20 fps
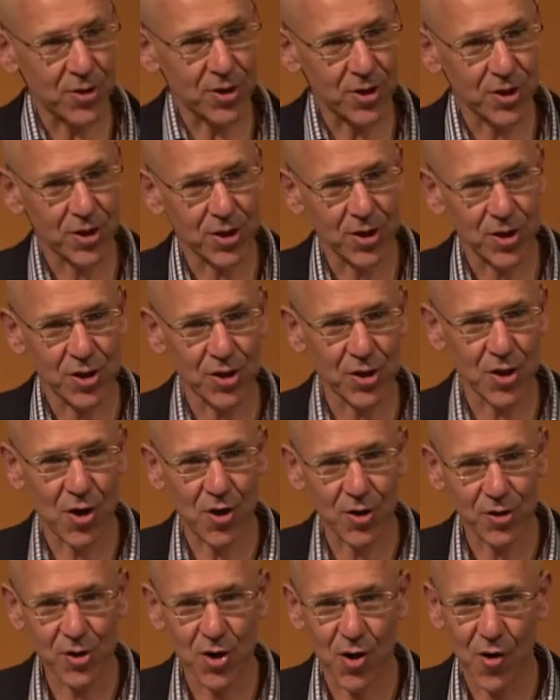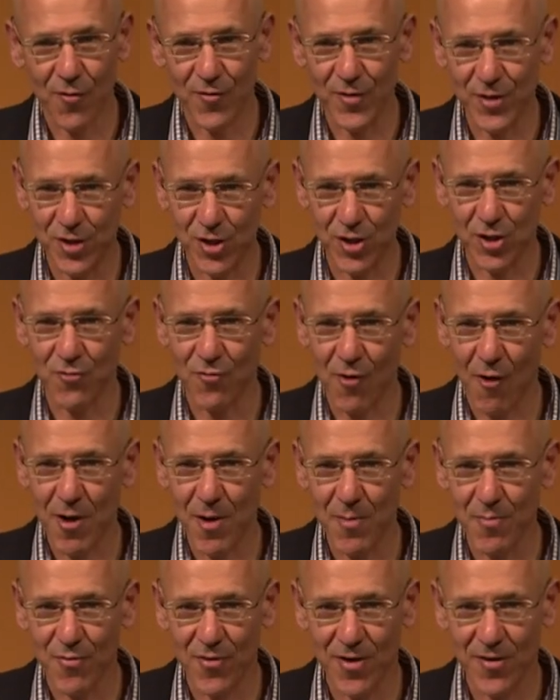just to start off is just to very
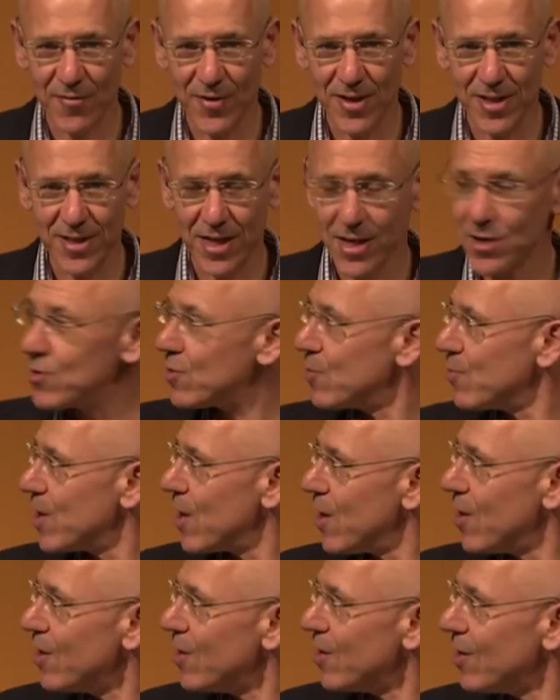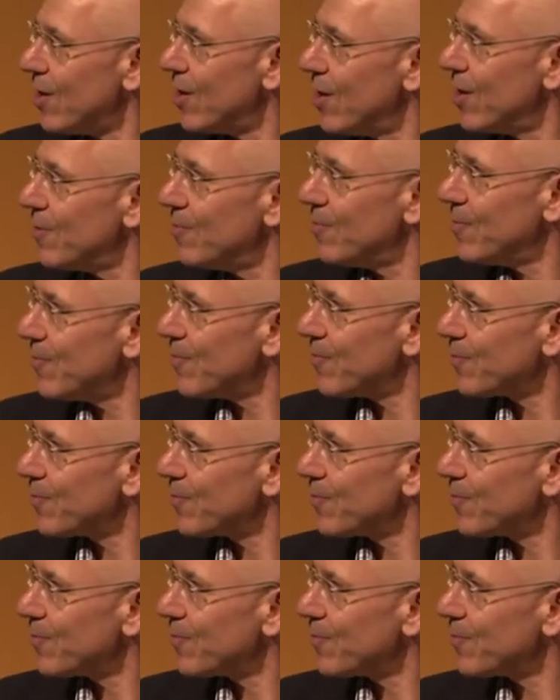briefly say who we are. Um,